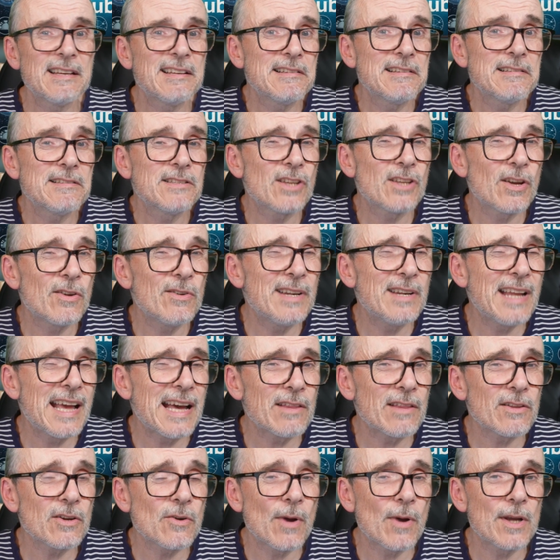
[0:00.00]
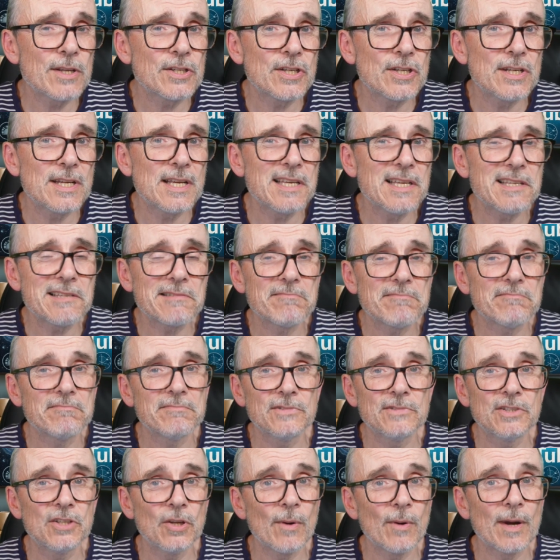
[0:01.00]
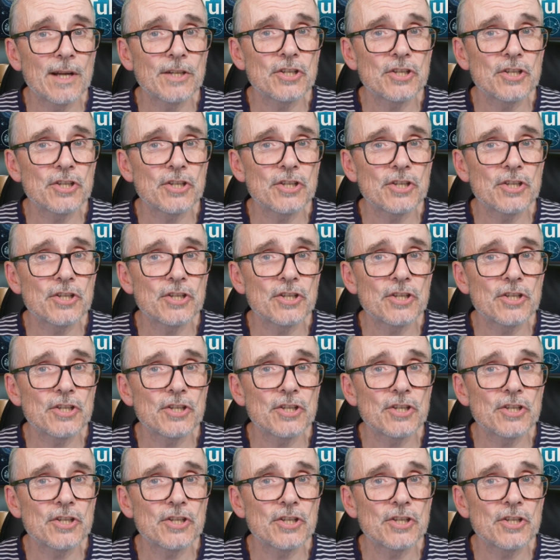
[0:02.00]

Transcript: so now the question is, do I